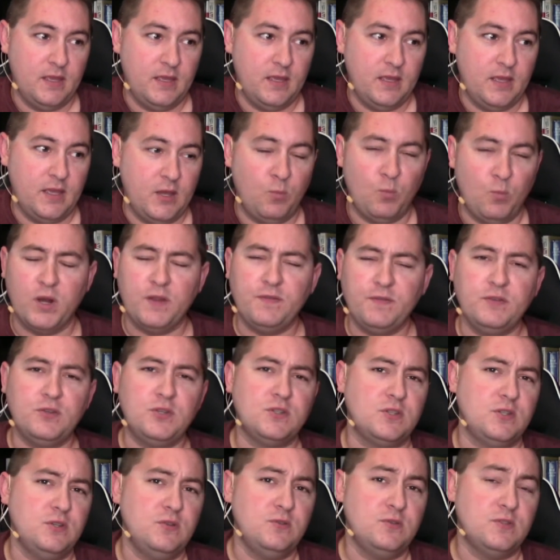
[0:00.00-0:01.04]
And what if you
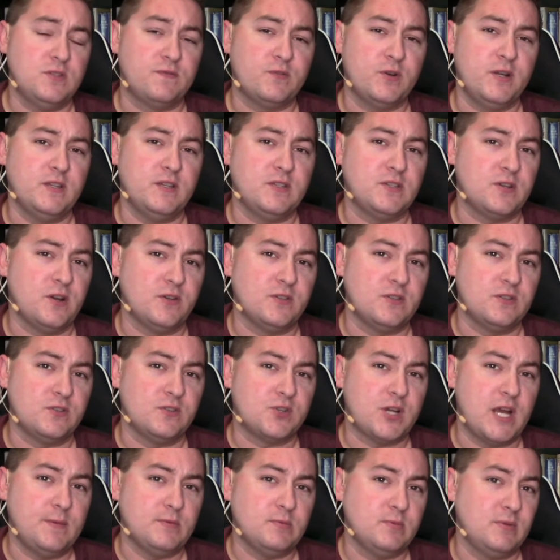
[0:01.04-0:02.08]
just used the phrase stars and
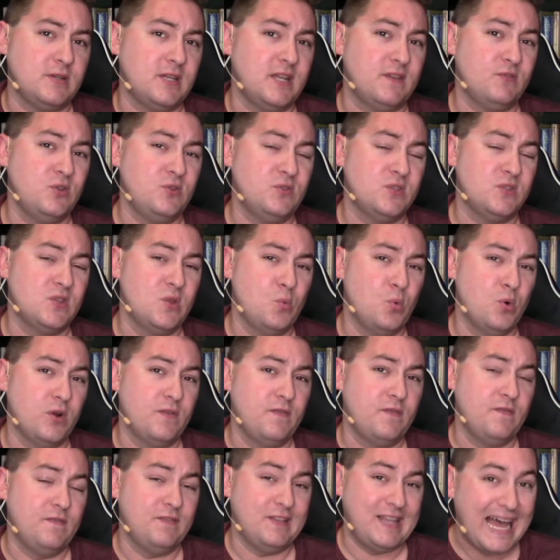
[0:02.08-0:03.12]
stripes but never used the word
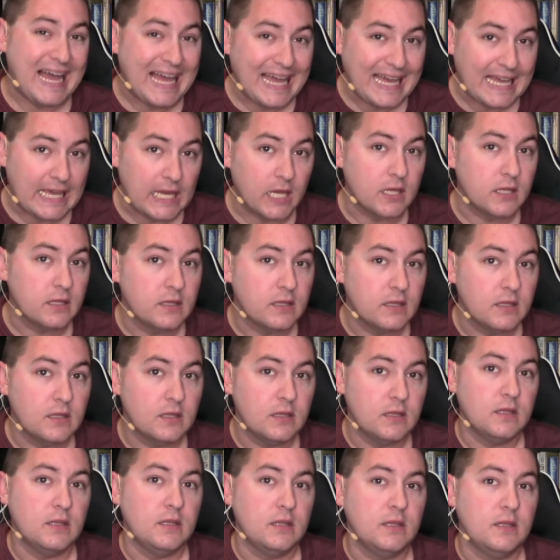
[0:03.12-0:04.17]
flag?
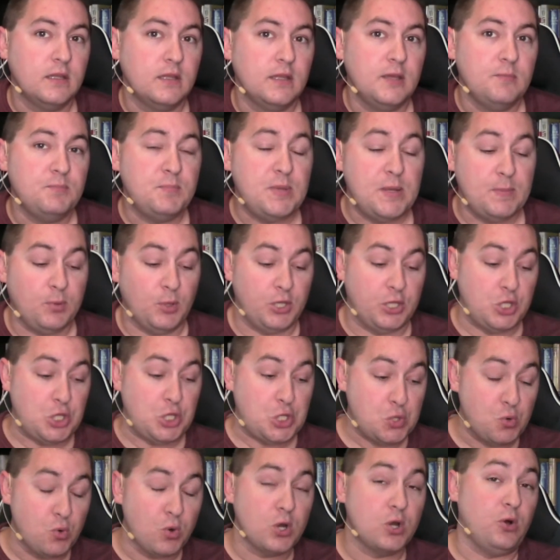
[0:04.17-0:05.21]
People in
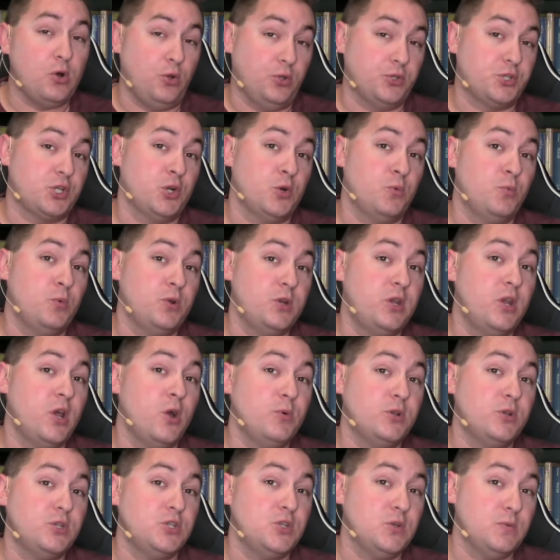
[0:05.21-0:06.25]
your culture would know
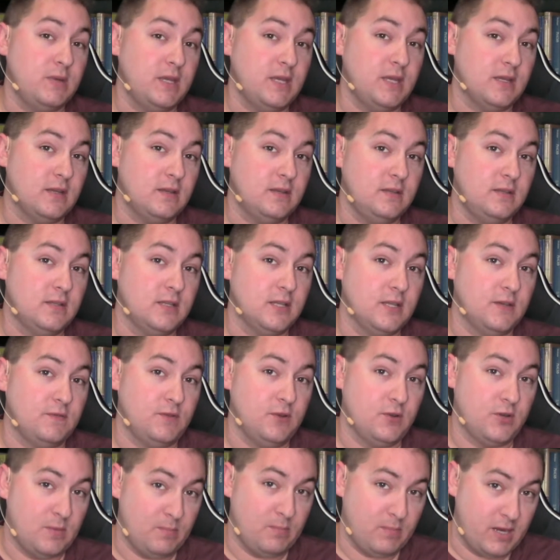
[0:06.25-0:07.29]
what you mean if you're
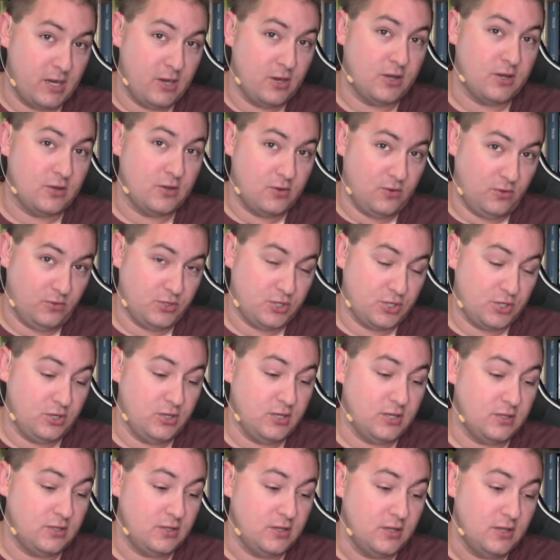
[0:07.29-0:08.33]
an American culture
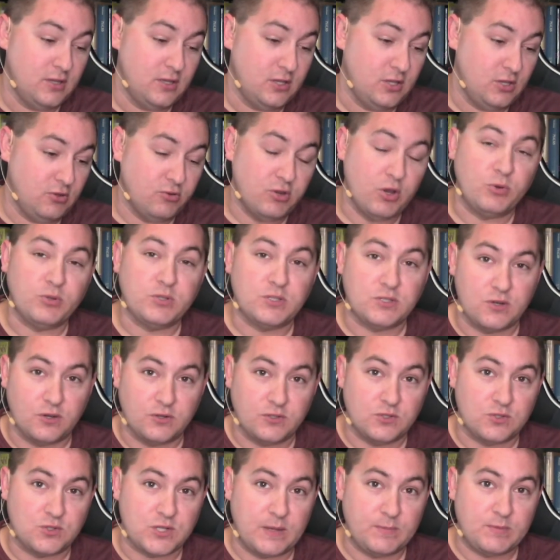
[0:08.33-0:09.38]
and you know what stars
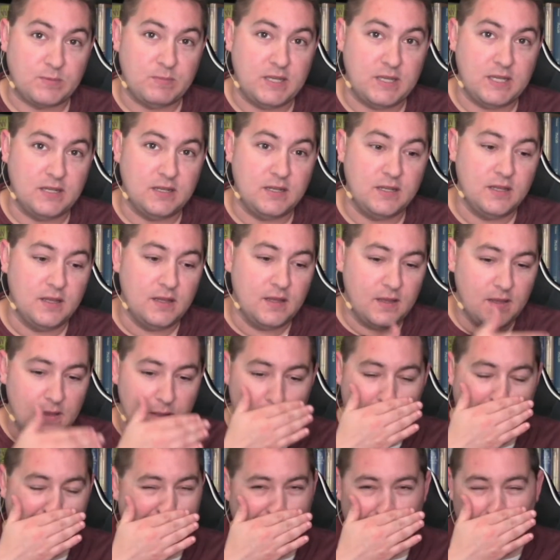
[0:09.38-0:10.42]
and stripes mean.
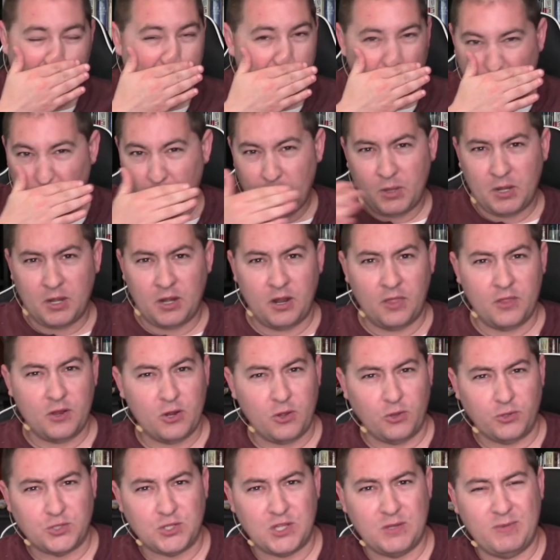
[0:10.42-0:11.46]
But in another
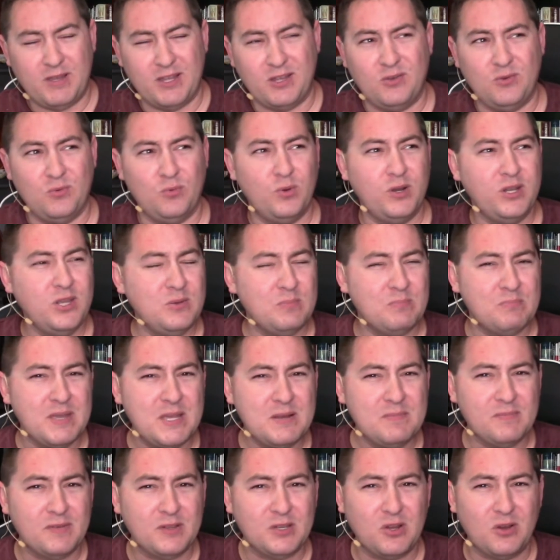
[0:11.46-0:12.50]
culture, they might go, "What do you
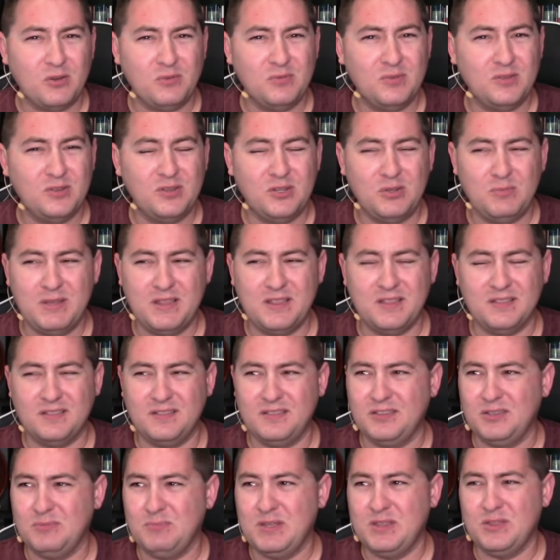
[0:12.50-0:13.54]
mean? You
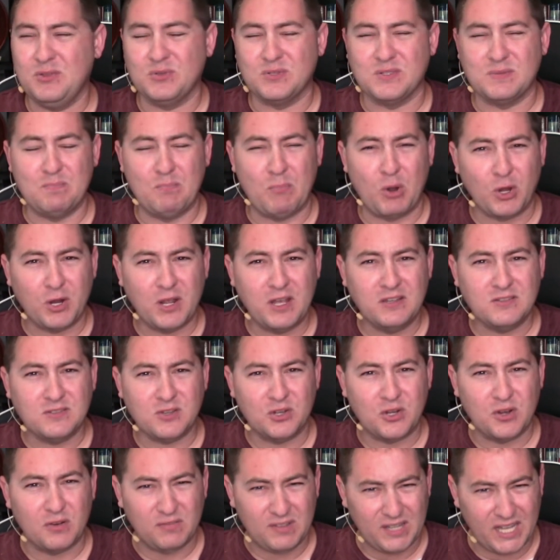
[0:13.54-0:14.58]
mean those markings on
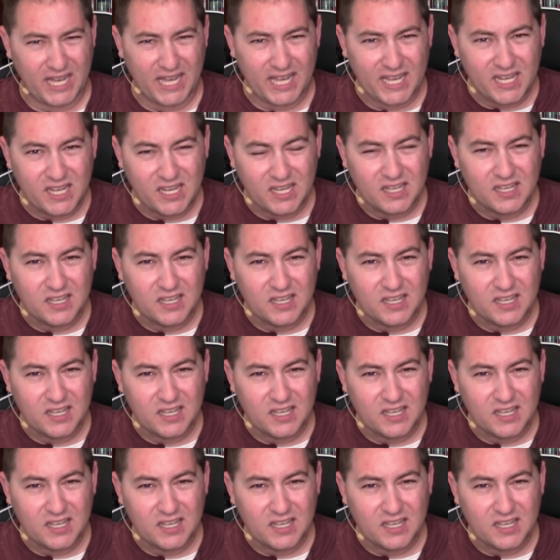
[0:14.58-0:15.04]
your flag?"